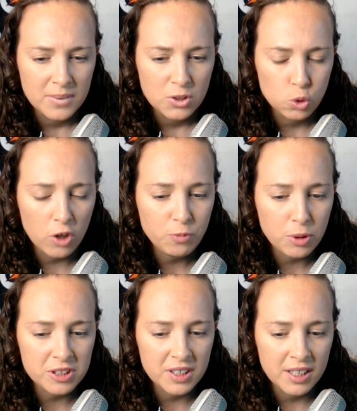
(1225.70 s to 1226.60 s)
12
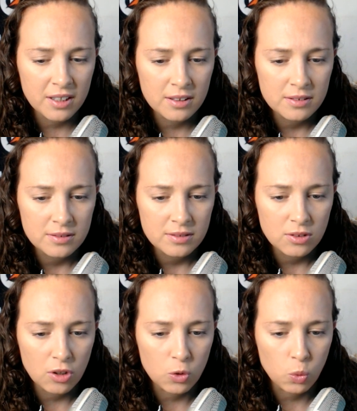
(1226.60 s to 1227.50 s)
personnel
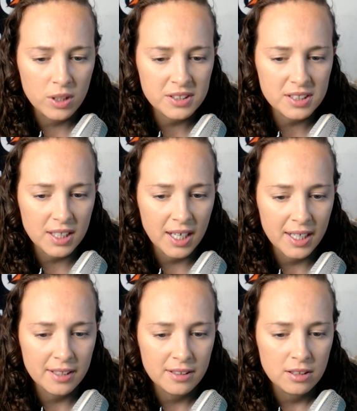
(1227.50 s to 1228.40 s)
on one side,